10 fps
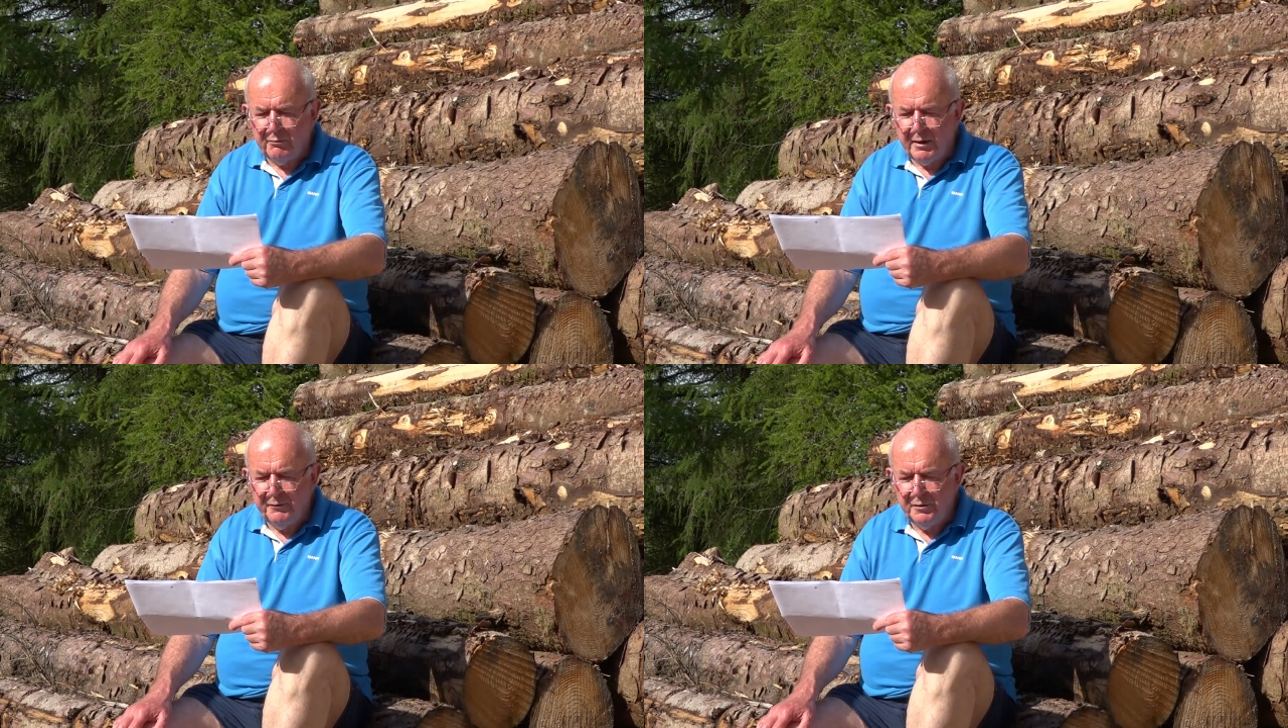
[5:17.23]

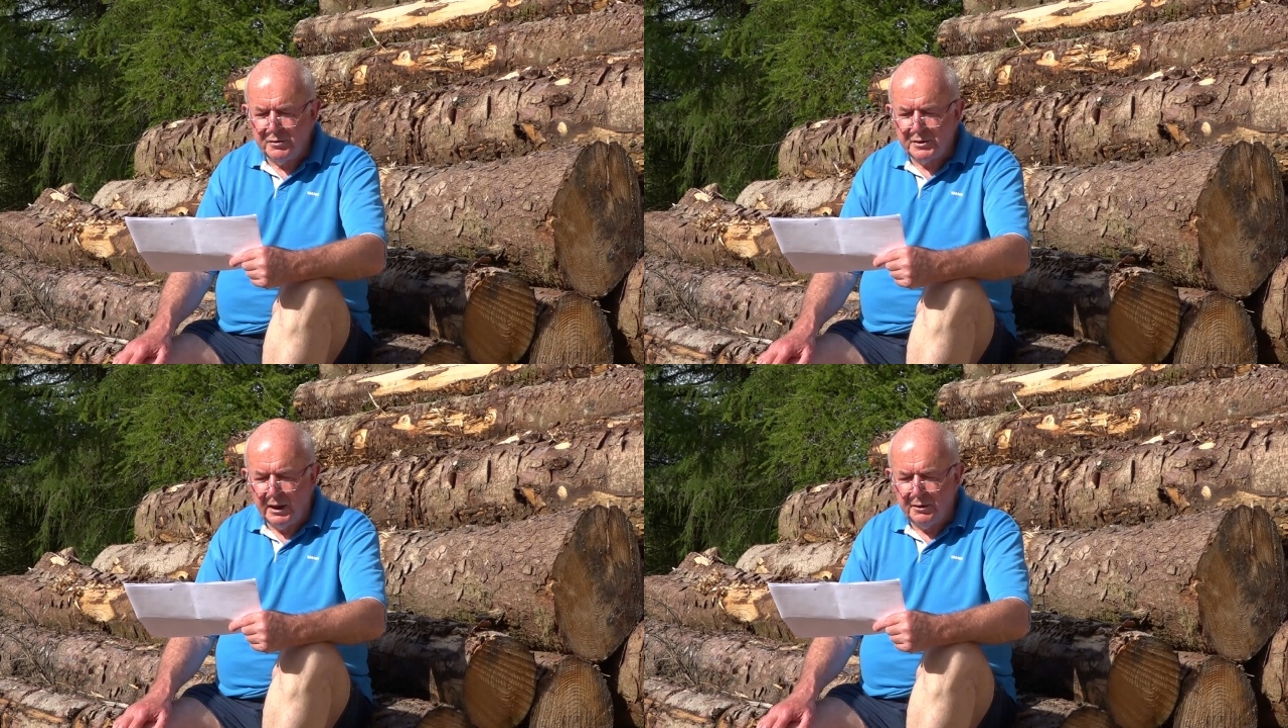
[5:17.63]

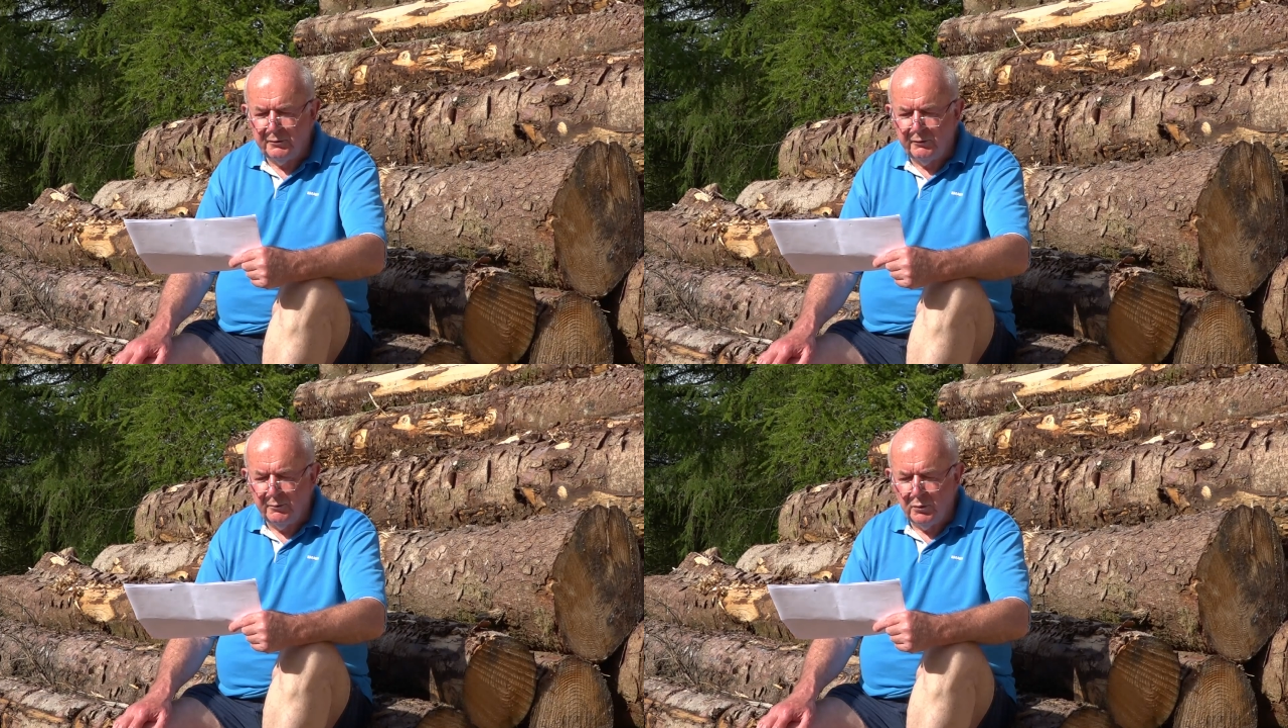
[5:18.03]
revenues counted
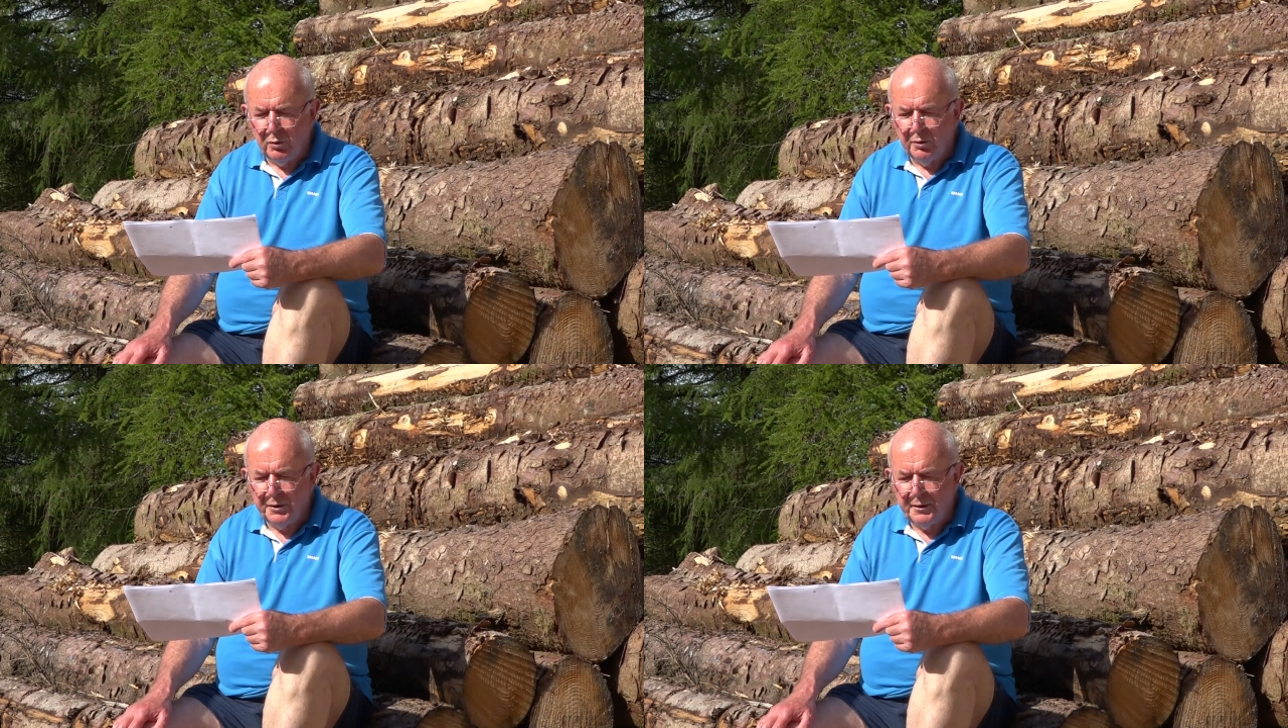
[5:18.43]
for
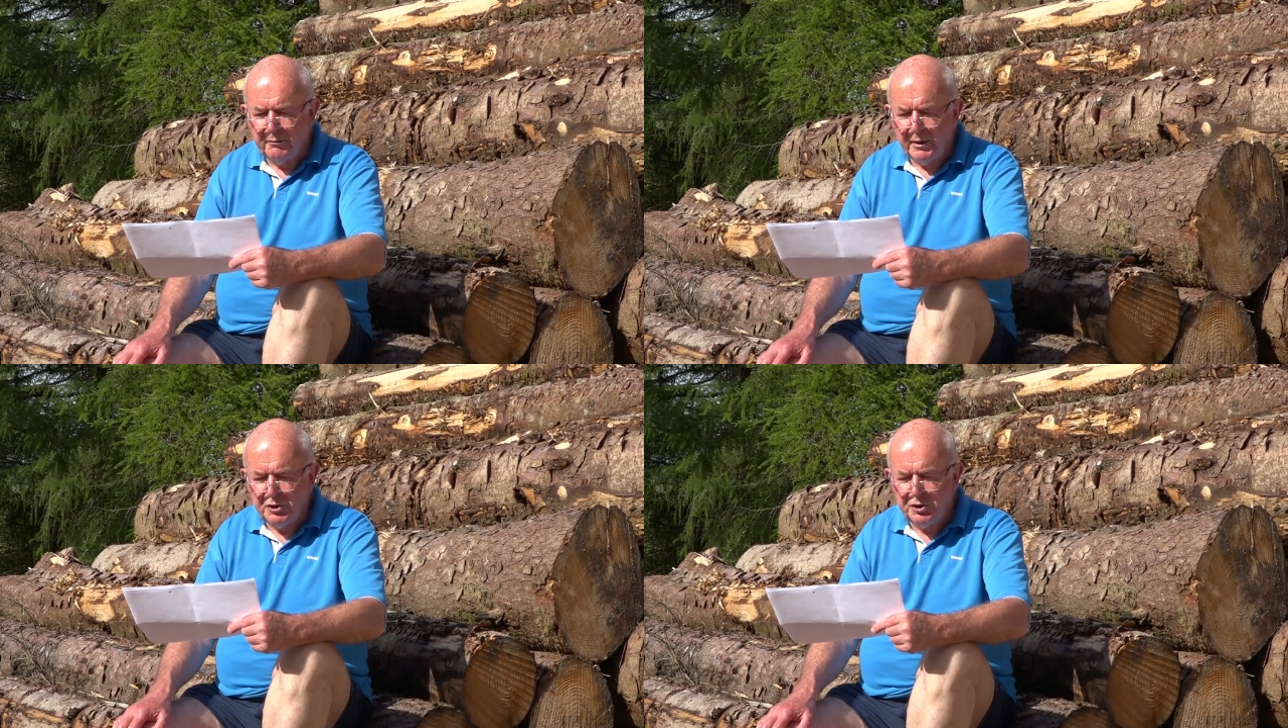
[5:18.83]
more than the
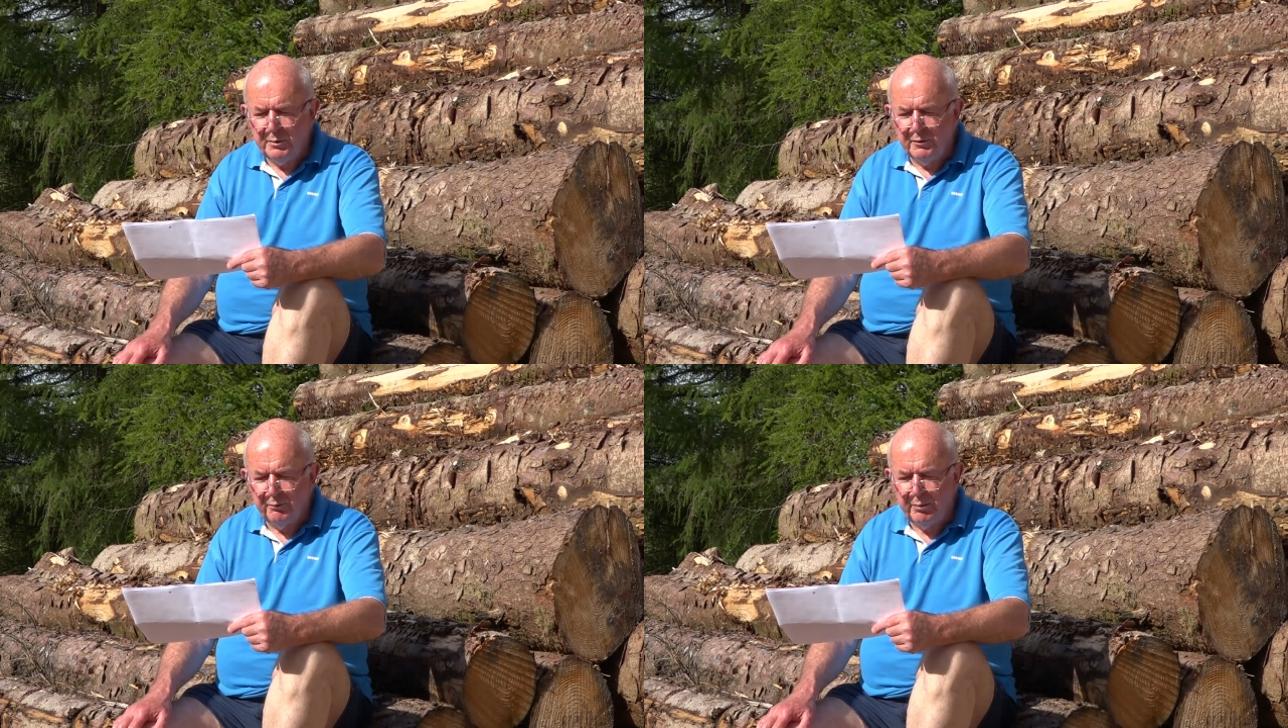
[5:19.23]

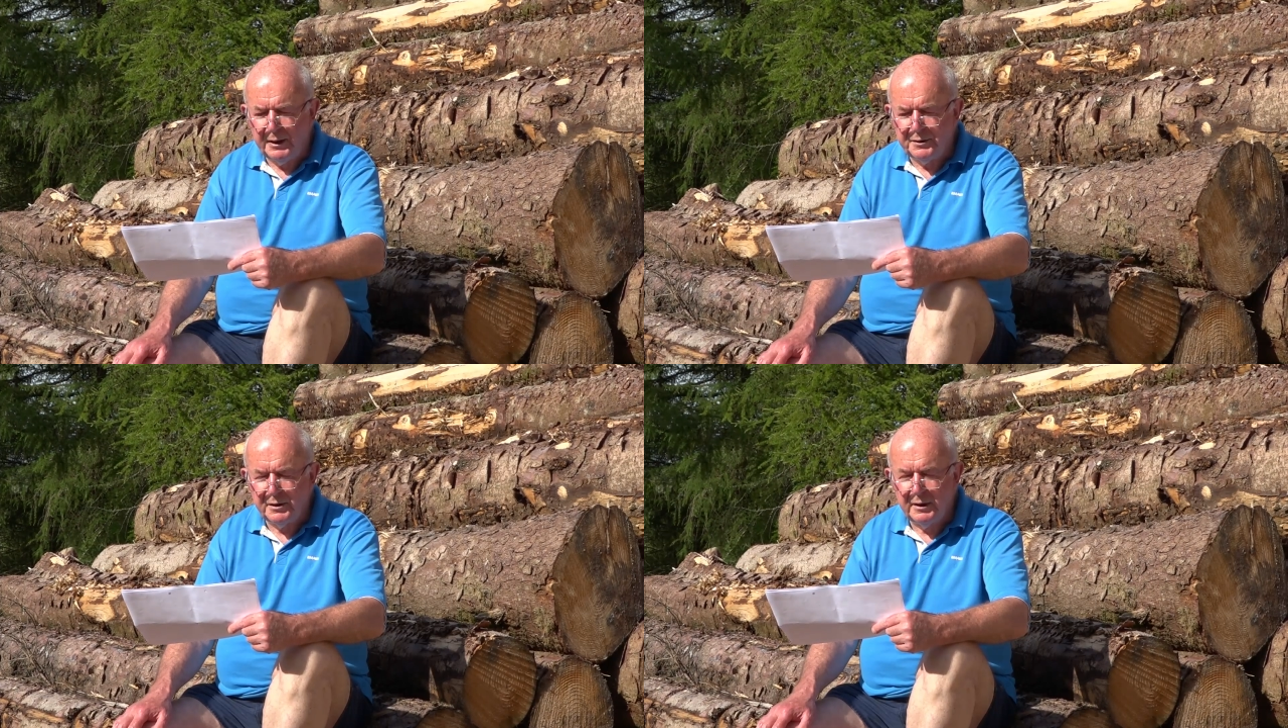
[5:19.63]
regime of
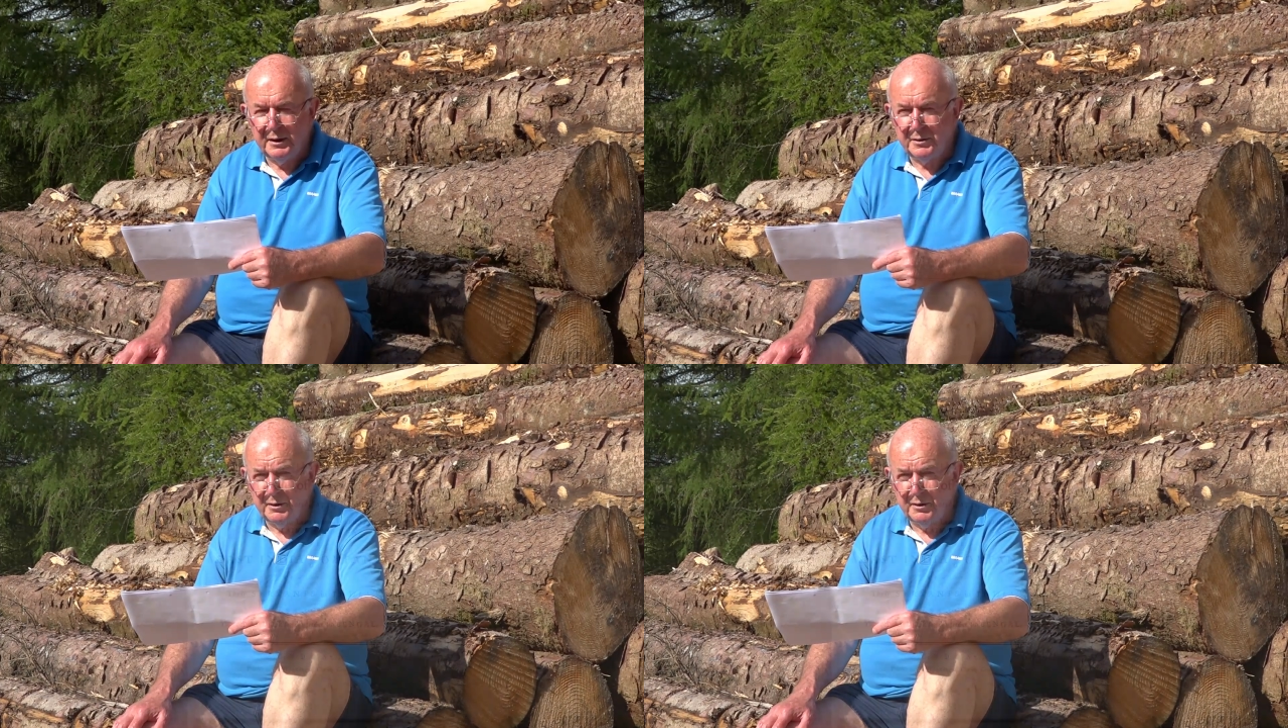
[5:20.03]
plunder he had